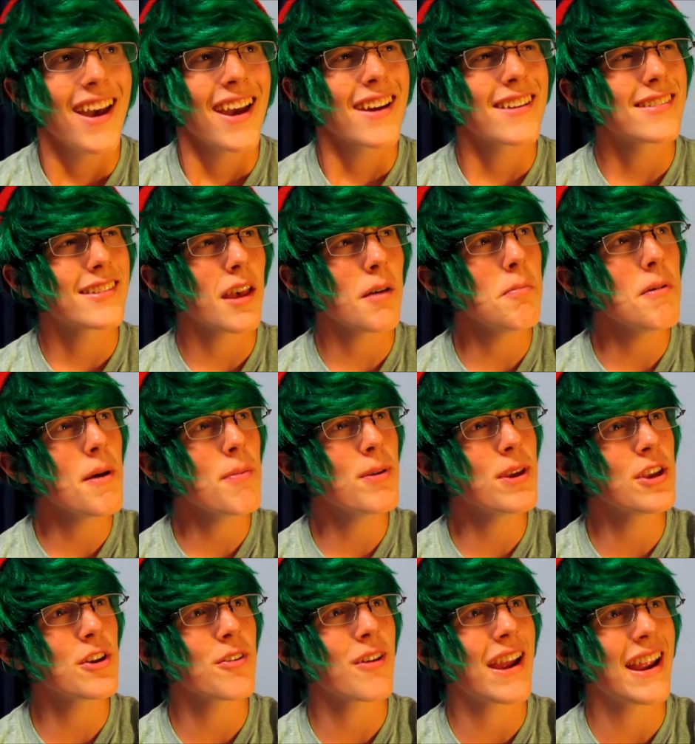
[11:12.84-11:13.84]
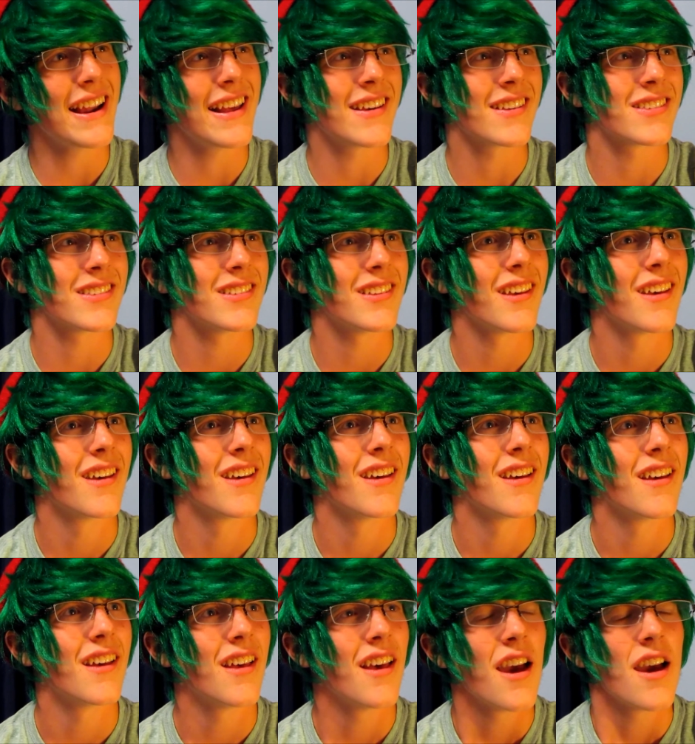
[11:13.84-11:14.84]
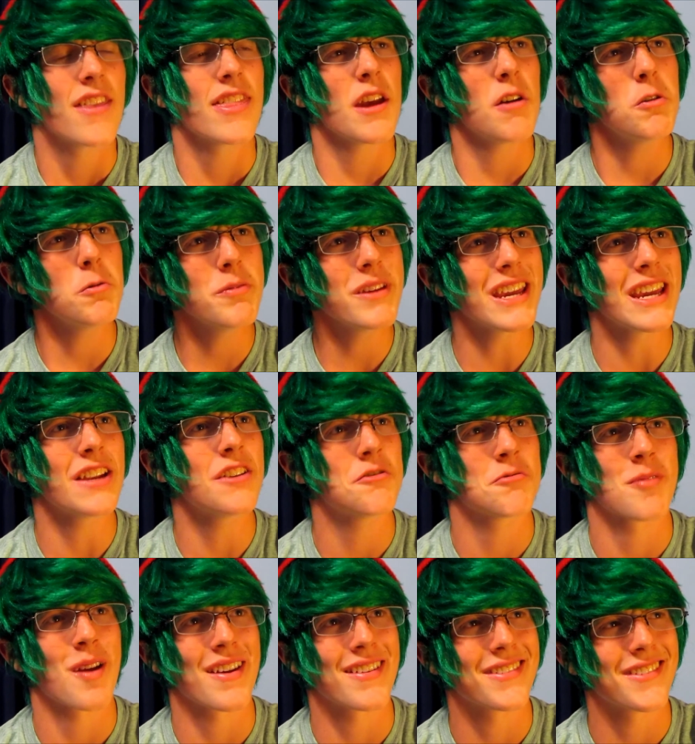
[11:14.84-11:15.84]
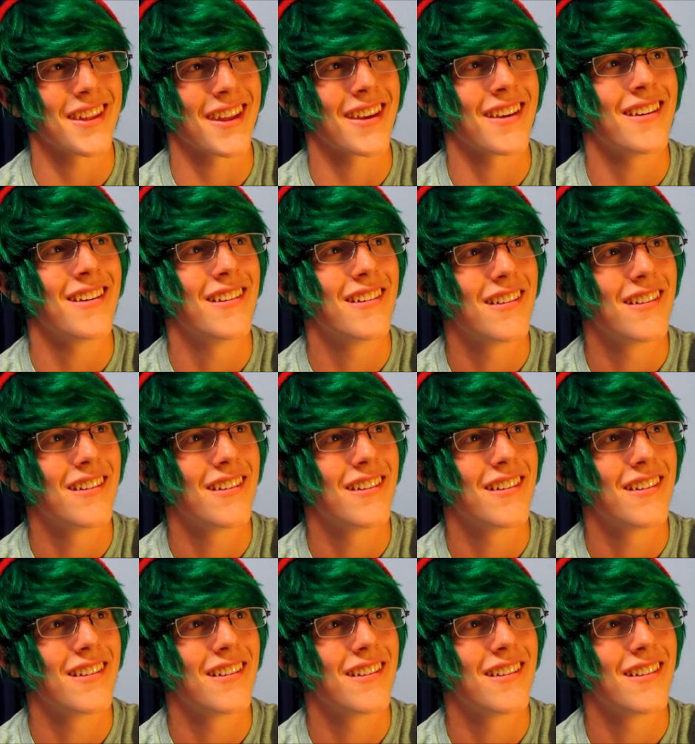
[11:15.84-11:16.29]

Except maybe Uranus. That would be interesting.